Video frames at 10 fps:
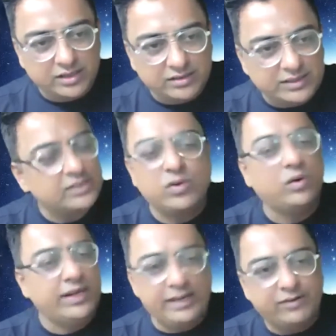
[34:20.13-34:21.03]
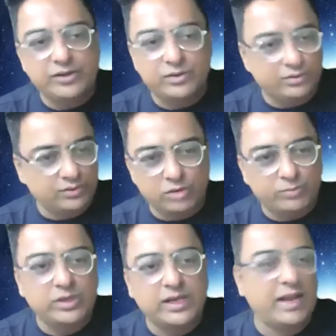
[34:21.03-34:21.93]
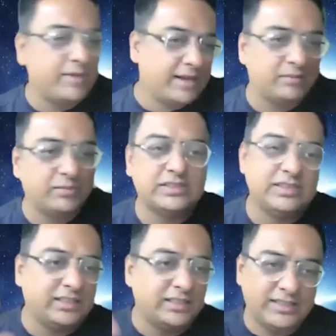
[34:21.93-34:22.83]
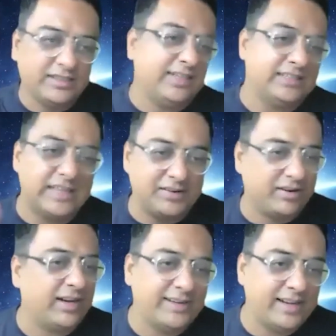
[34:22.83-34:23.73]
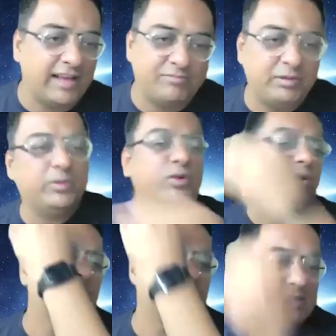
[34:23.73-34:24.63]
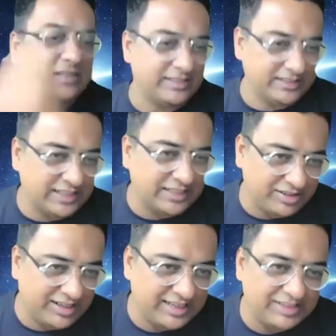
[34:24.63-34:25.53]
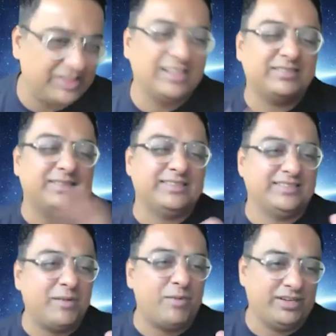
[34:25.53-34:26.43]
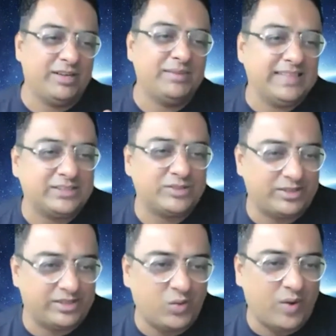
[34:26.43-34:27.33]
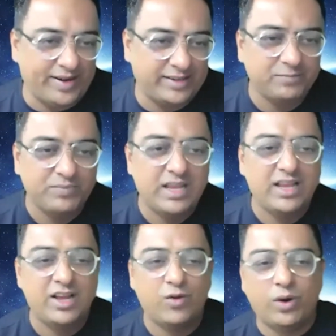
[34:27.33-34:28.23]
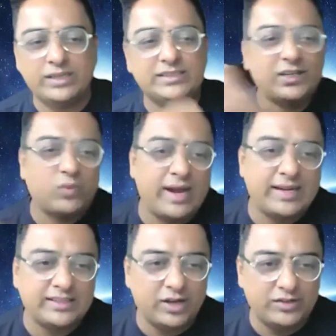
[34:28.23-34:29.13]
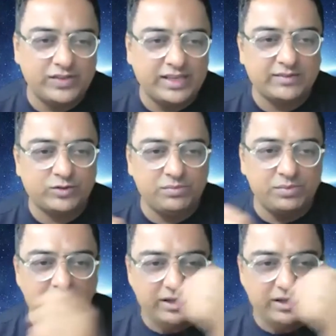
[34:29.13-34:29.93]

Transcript: there's no need for you to go put an M R I machine in a Decentraland and have people go and visit Decentraland. I think, come on, I mean, that's not required. What is required there would be